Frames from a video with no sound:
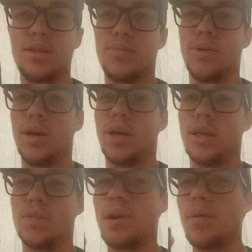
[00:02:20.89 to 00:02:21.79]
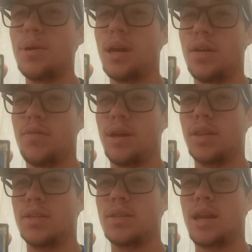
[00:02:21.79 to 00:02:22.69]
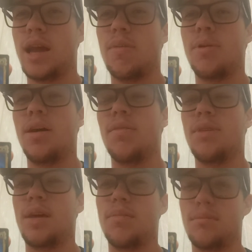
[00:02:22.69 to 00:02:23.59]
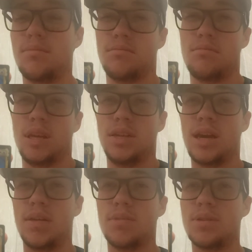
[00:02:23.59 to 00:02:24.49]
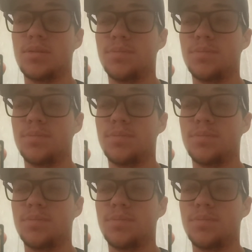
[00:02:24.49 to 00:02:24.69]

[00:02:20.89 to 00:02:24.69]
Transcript: But it's probably not an effect that's going to happen off that many times.